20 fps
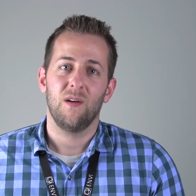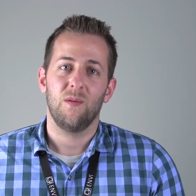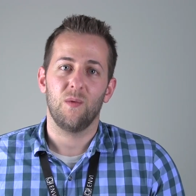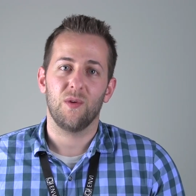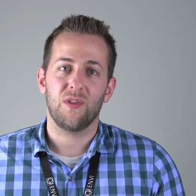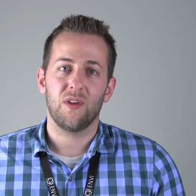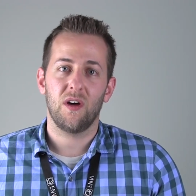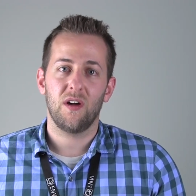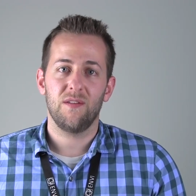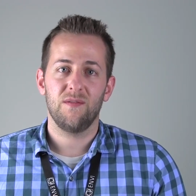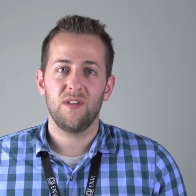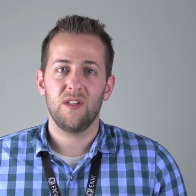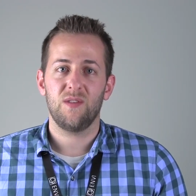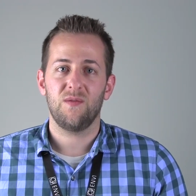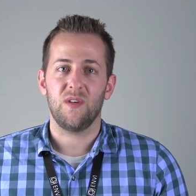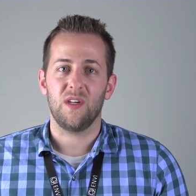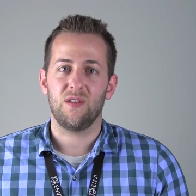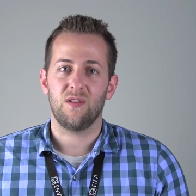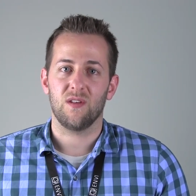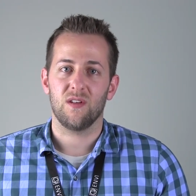With all of these
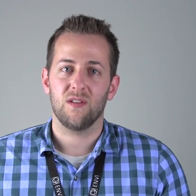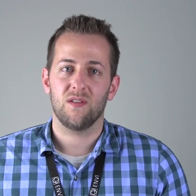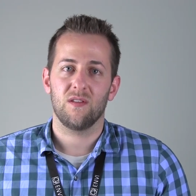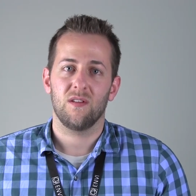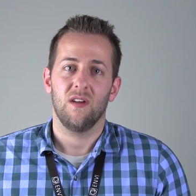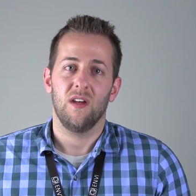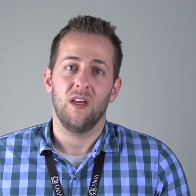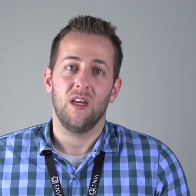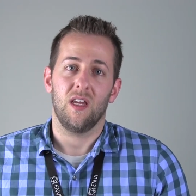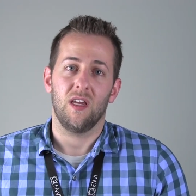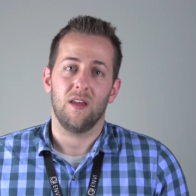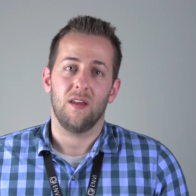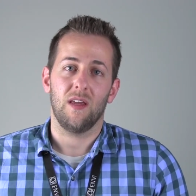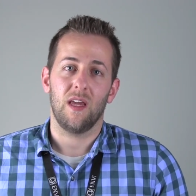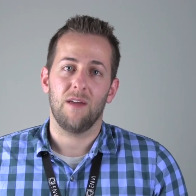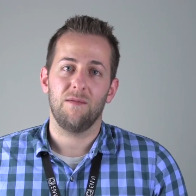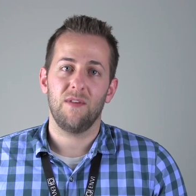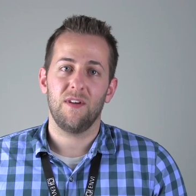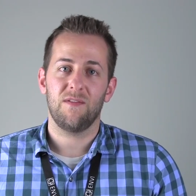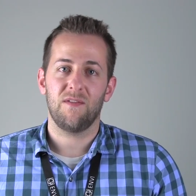features,
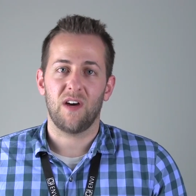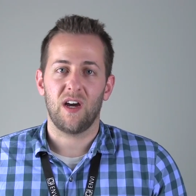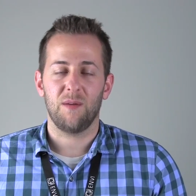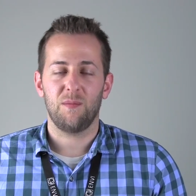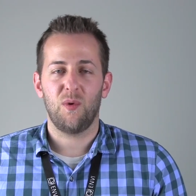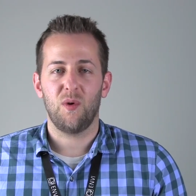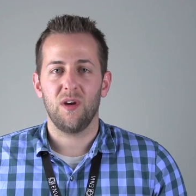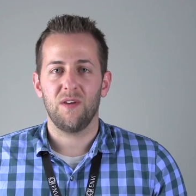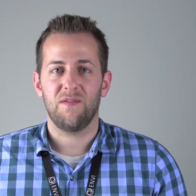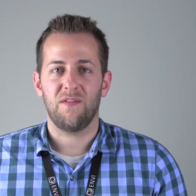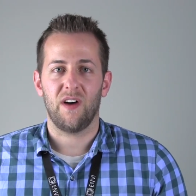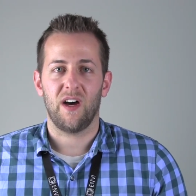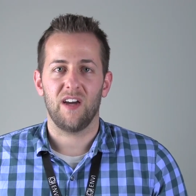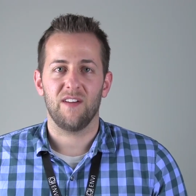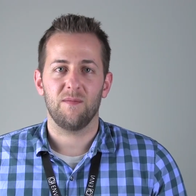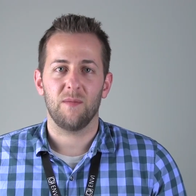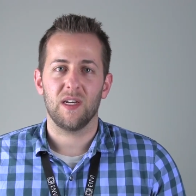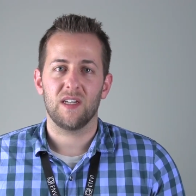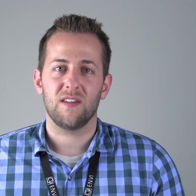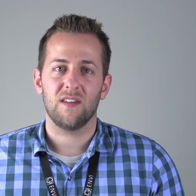ENVI
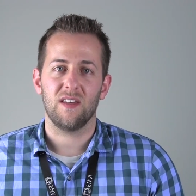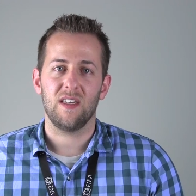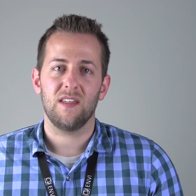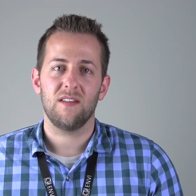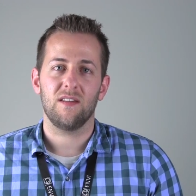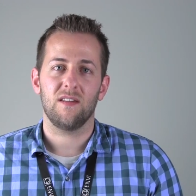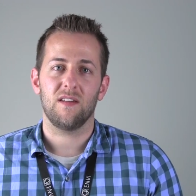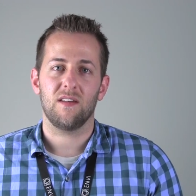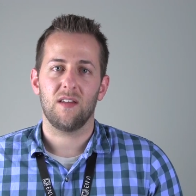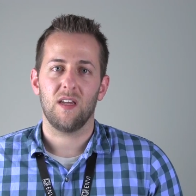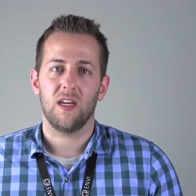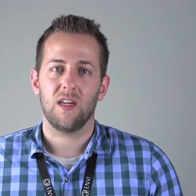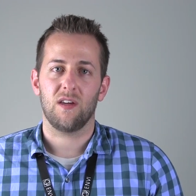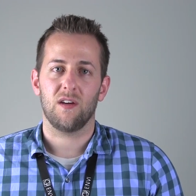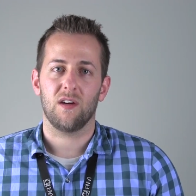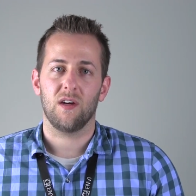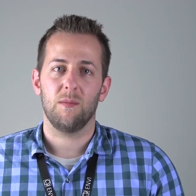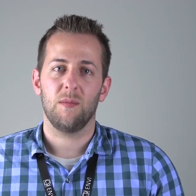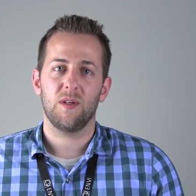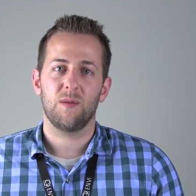5.5 makes it easy to take
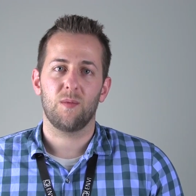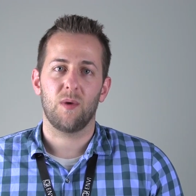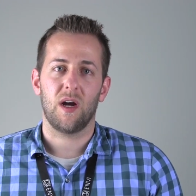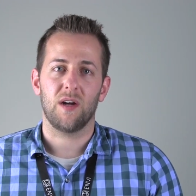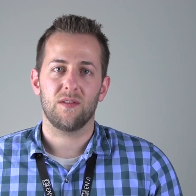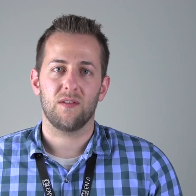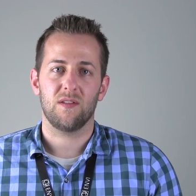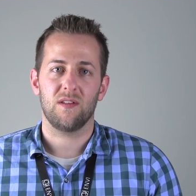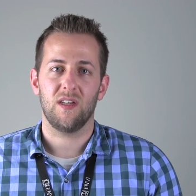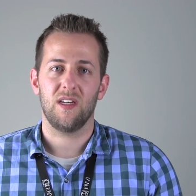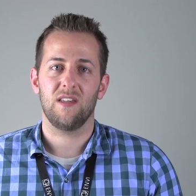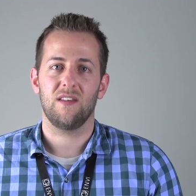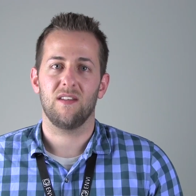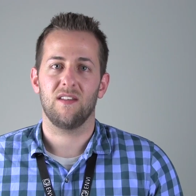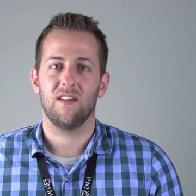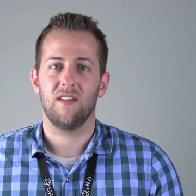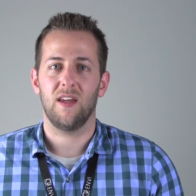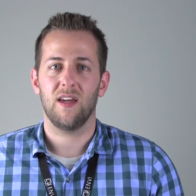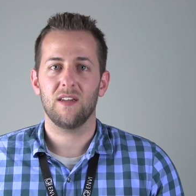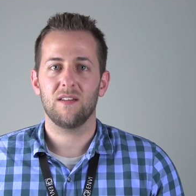your image processing to
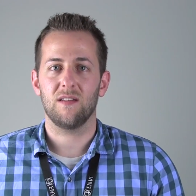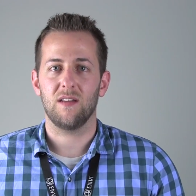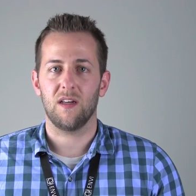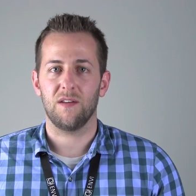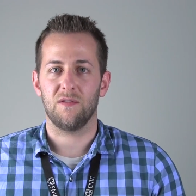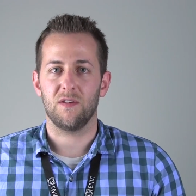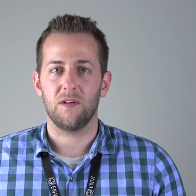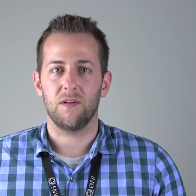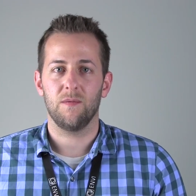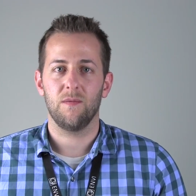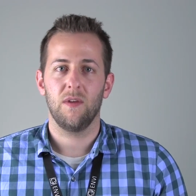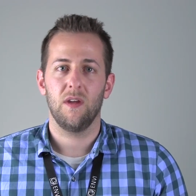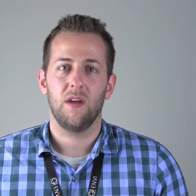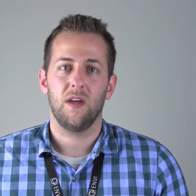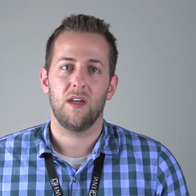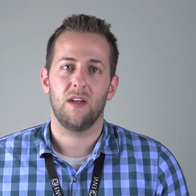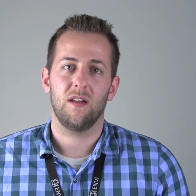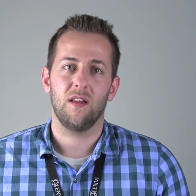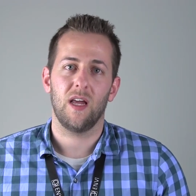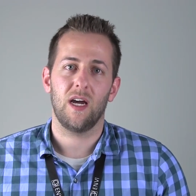the next level
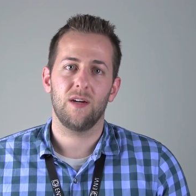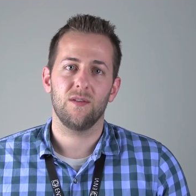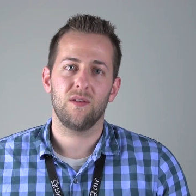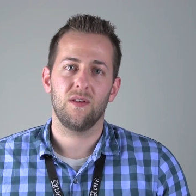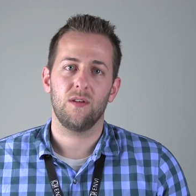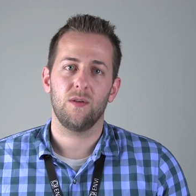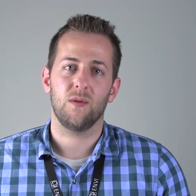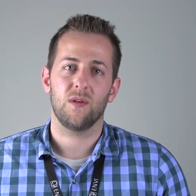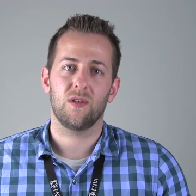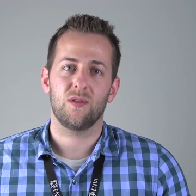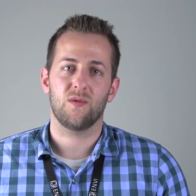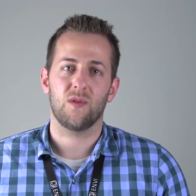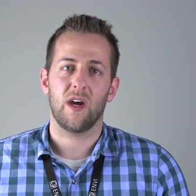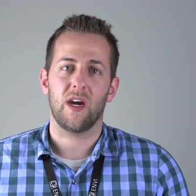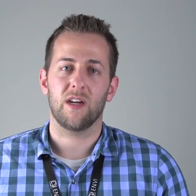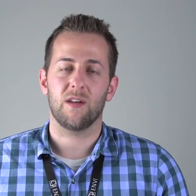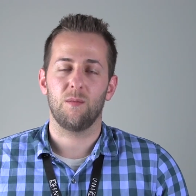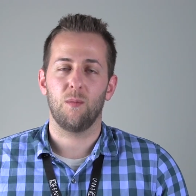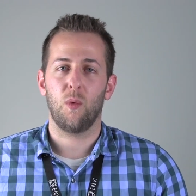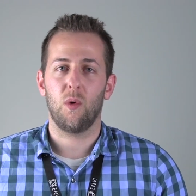and allows you to
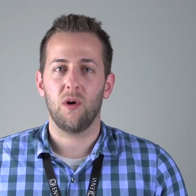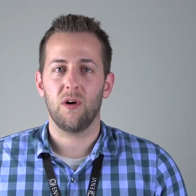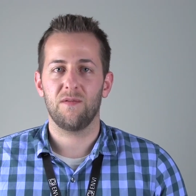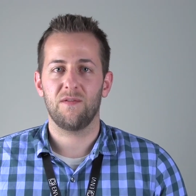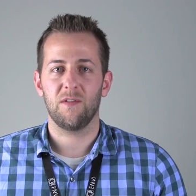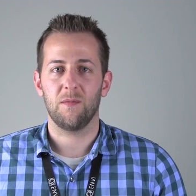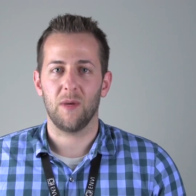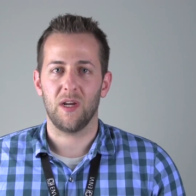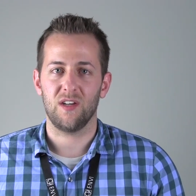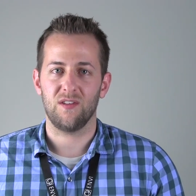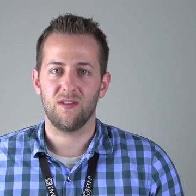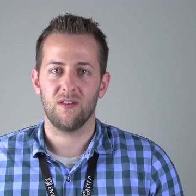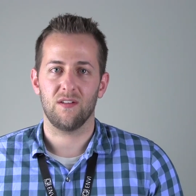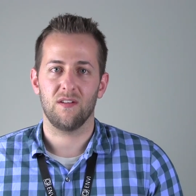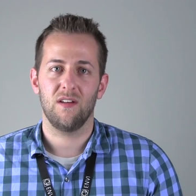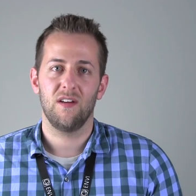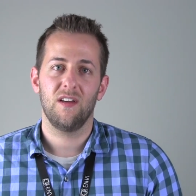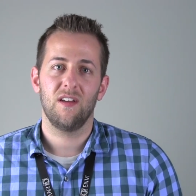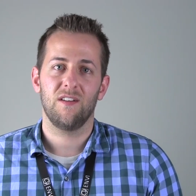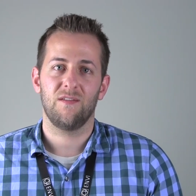extract more
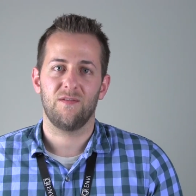information